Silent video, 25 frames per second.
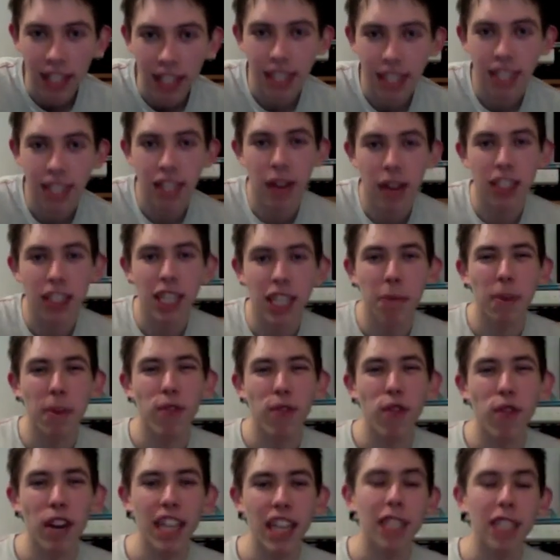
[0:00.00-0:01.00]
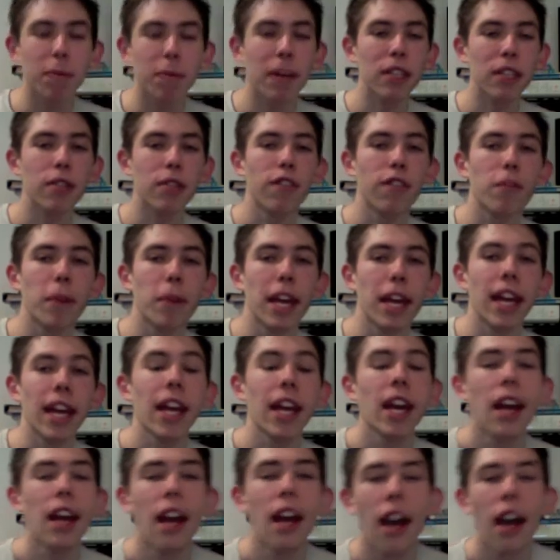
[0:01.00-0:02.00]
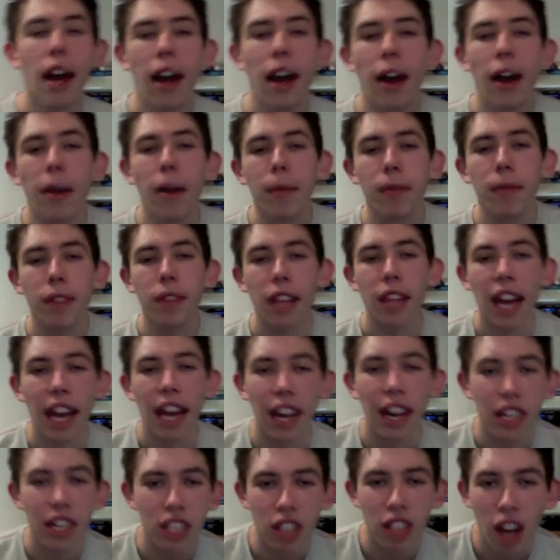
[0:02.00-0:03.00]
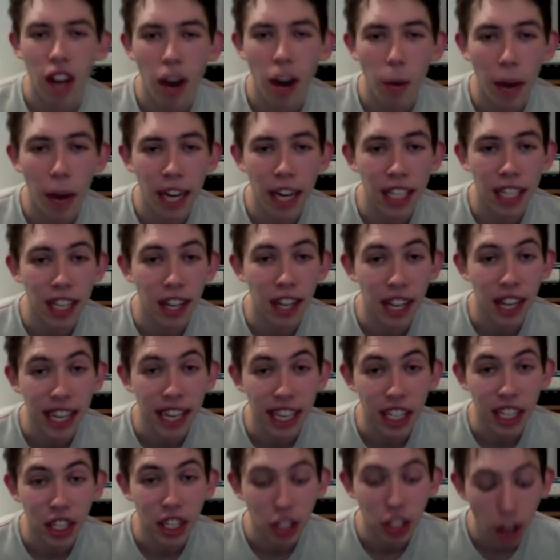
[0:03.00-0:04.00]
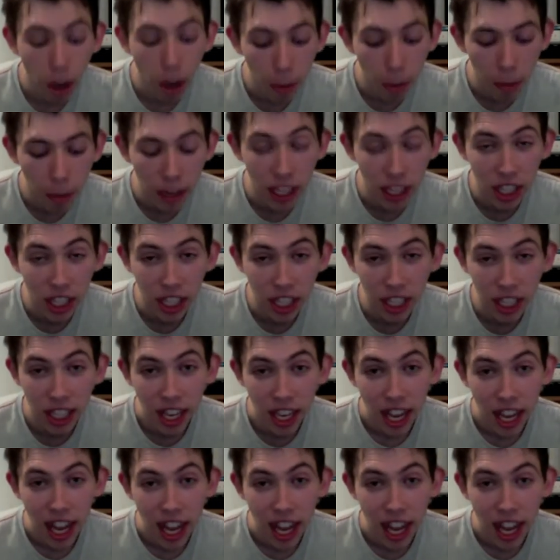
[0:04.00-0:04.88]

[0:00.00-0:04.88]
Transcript: So it's going to be really special for me, um, and I just can't wait to look in his shop and just